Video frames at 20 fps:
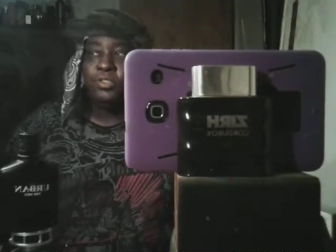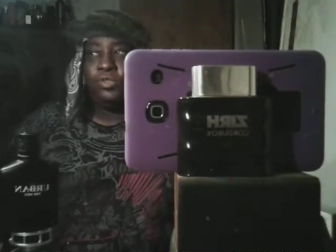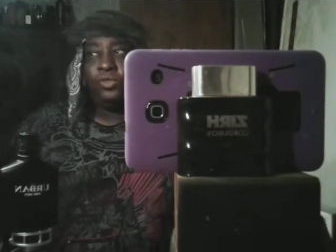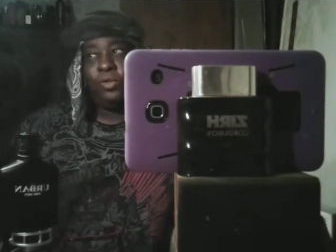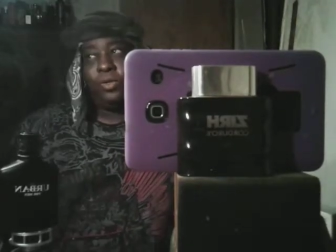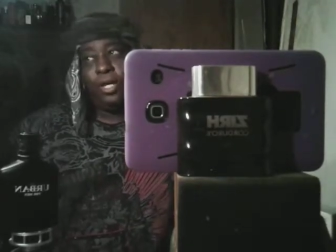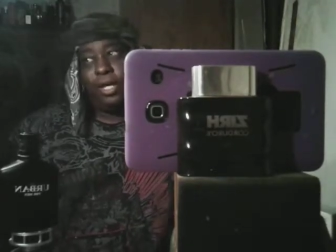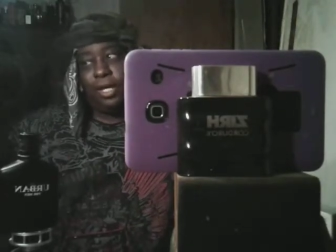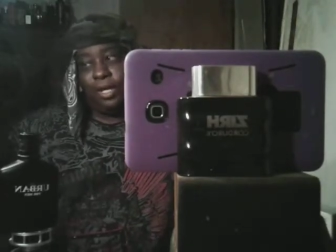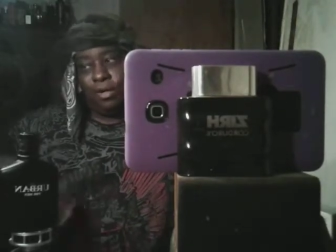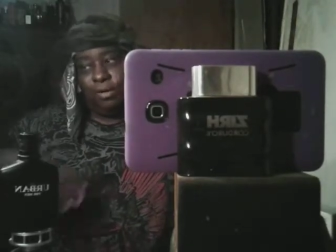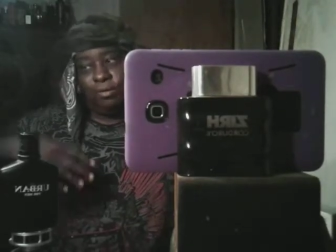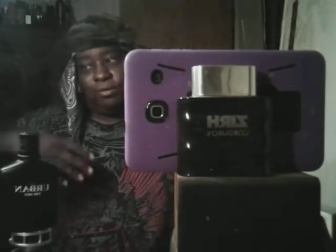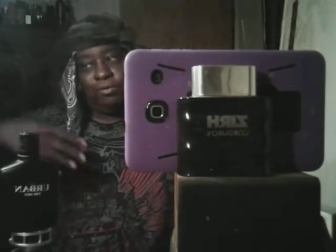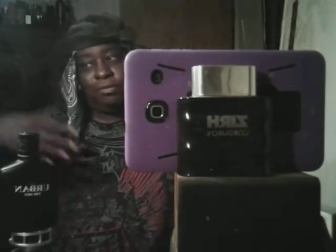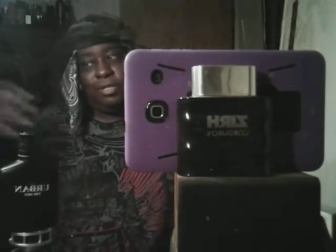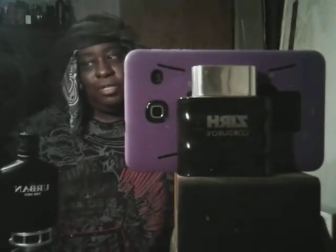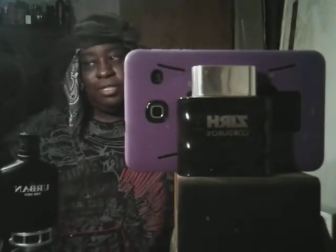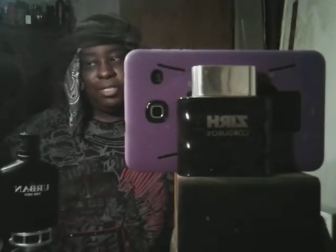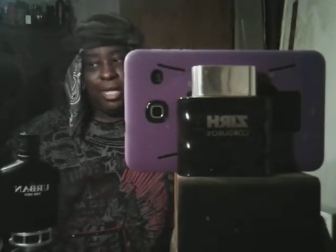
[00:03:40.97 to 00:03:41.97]
so it ain't
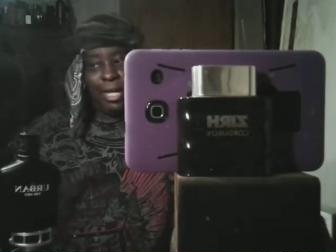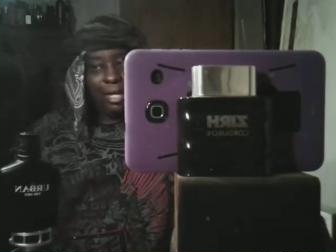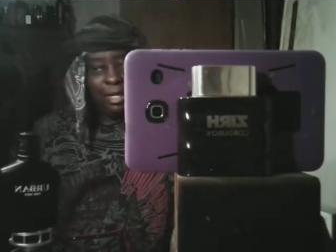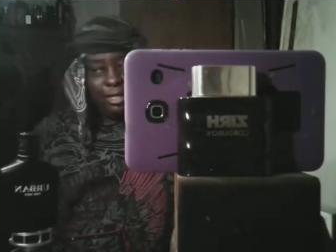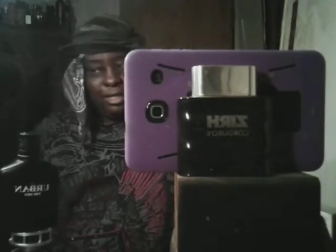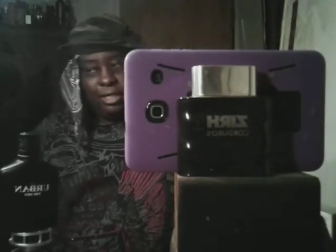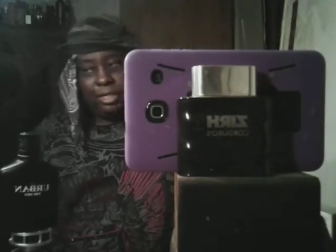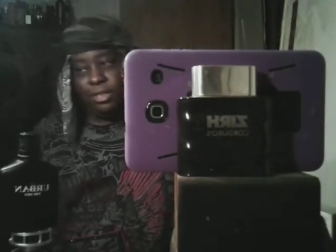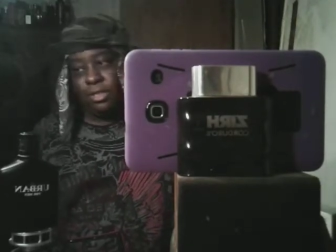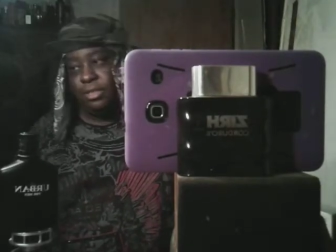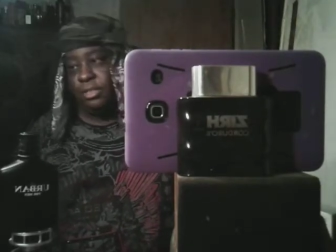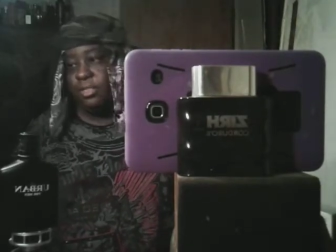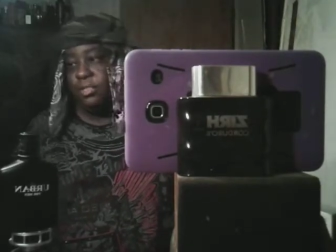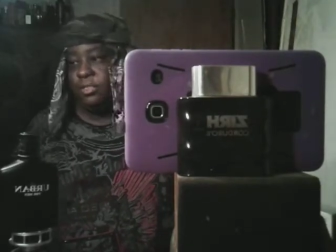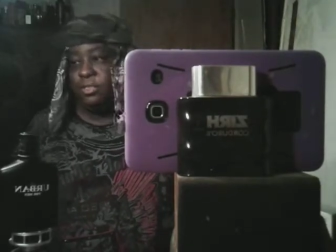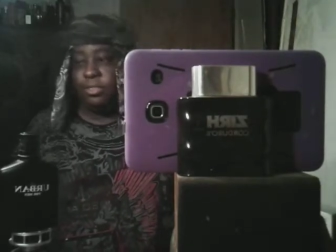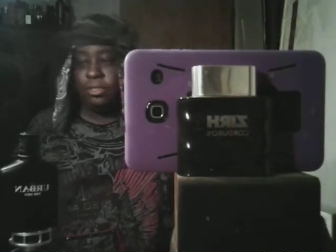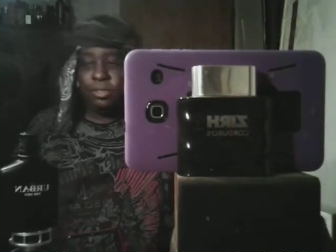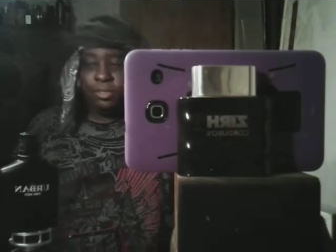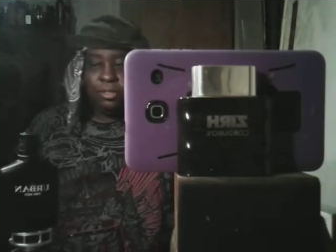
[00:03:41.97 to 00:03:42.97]
gonna reach out there and
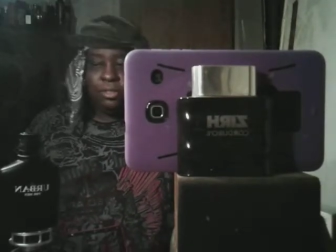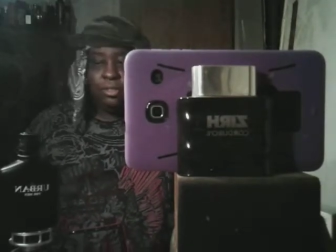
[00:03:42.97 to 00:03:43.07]
just